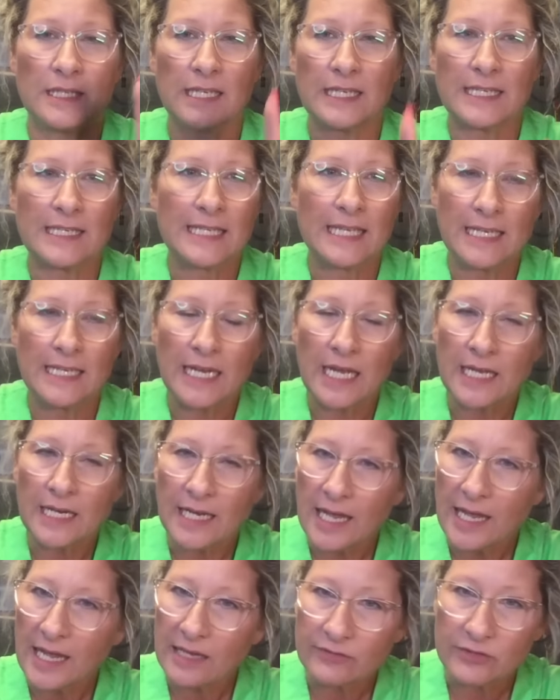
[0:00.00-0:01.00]
cannot
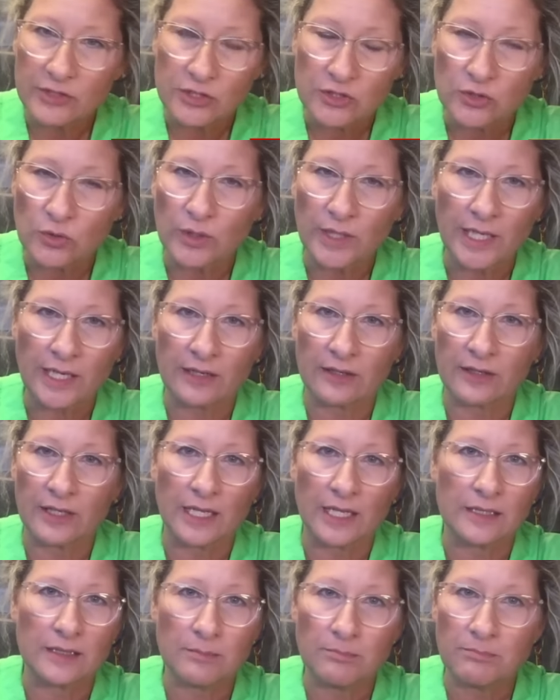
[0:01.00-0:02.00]
have a short
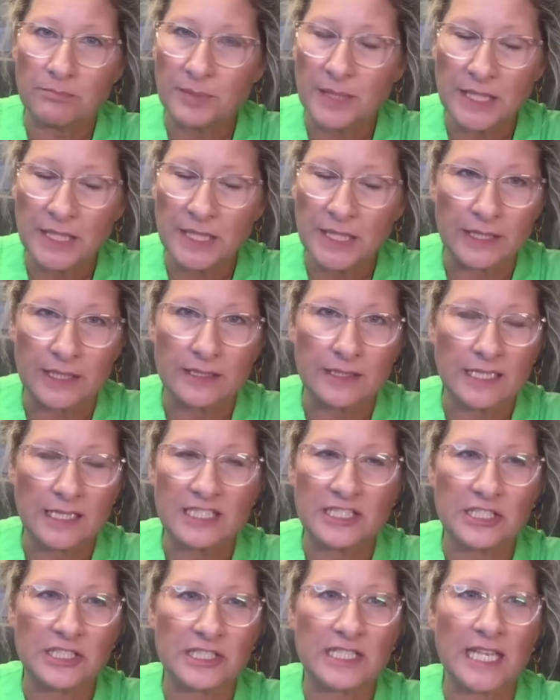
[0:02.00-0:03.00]
haircut, period. They
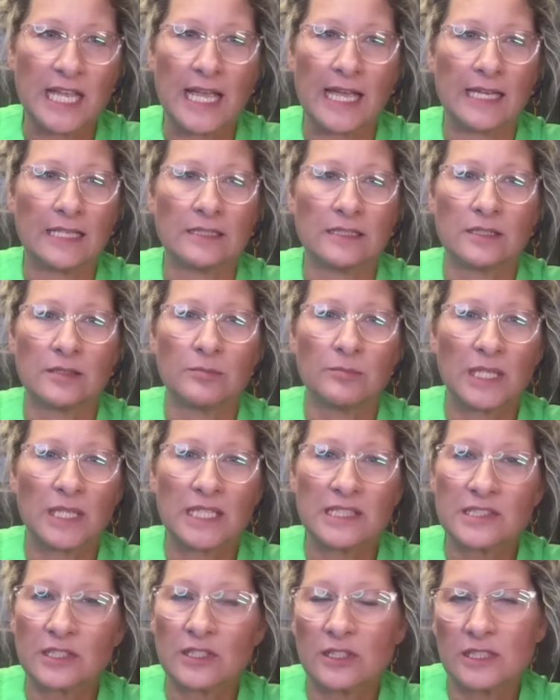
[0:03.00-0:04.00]
just can't,
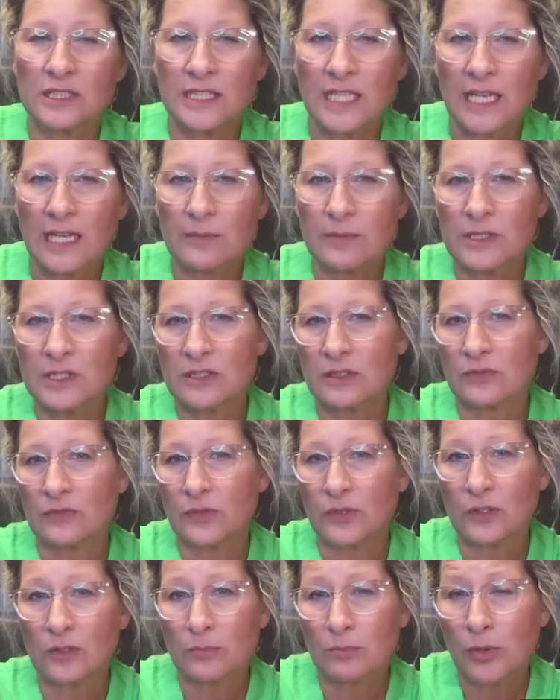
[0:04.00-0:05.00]
because it could damage the
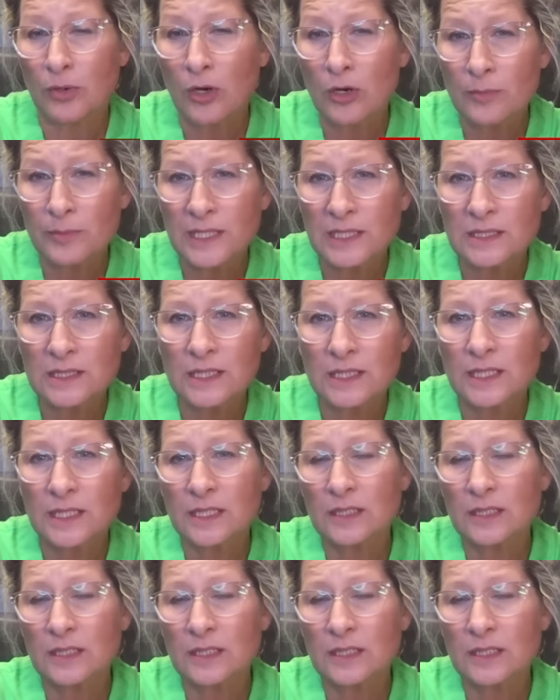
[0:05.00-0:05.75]
fur permanently,